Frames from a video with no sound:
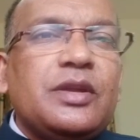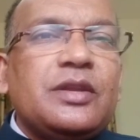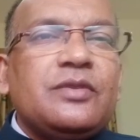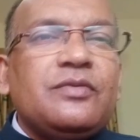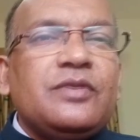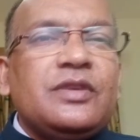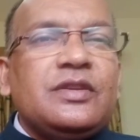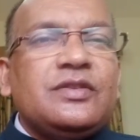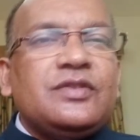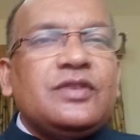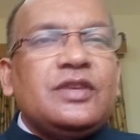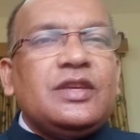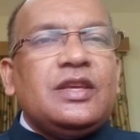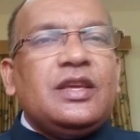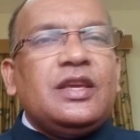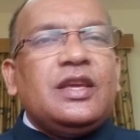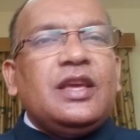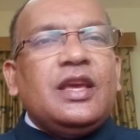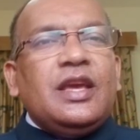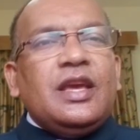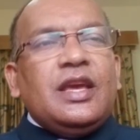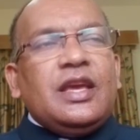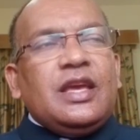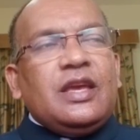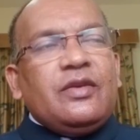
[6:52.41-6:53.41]
and we
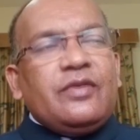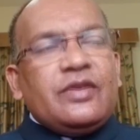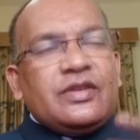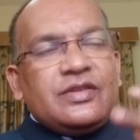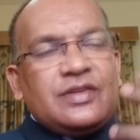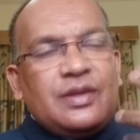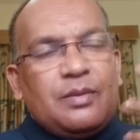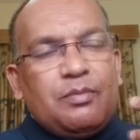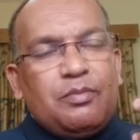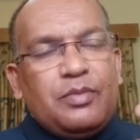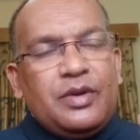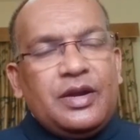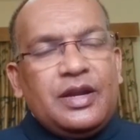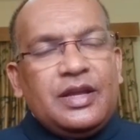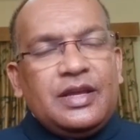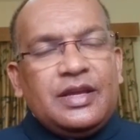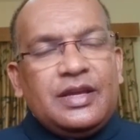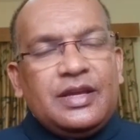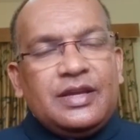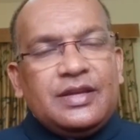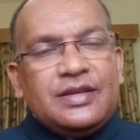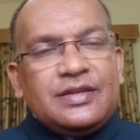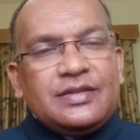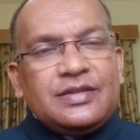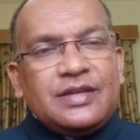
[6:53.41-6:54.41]
see even
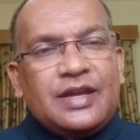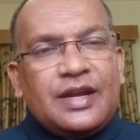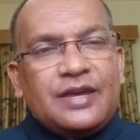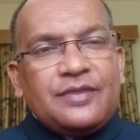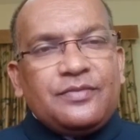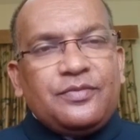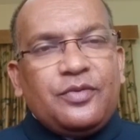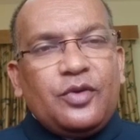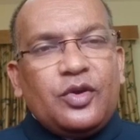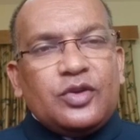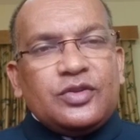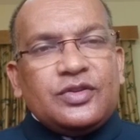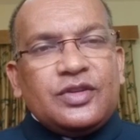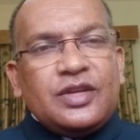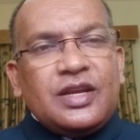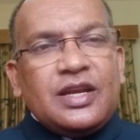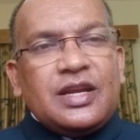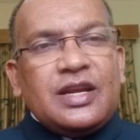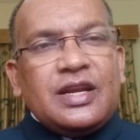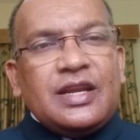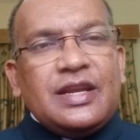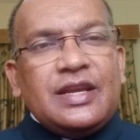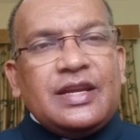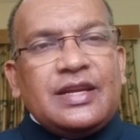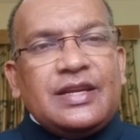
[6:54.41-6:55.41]
somebody is
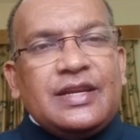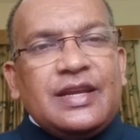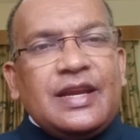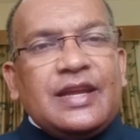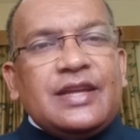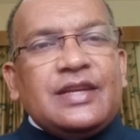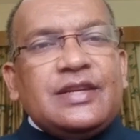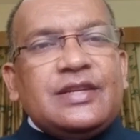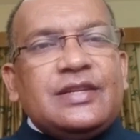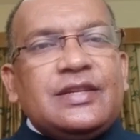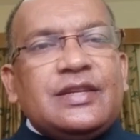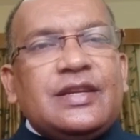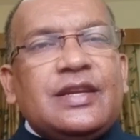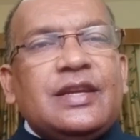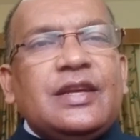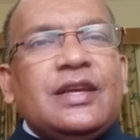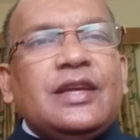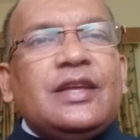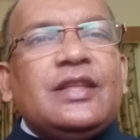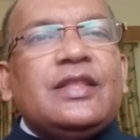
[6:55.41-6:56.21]
unfortunately dead,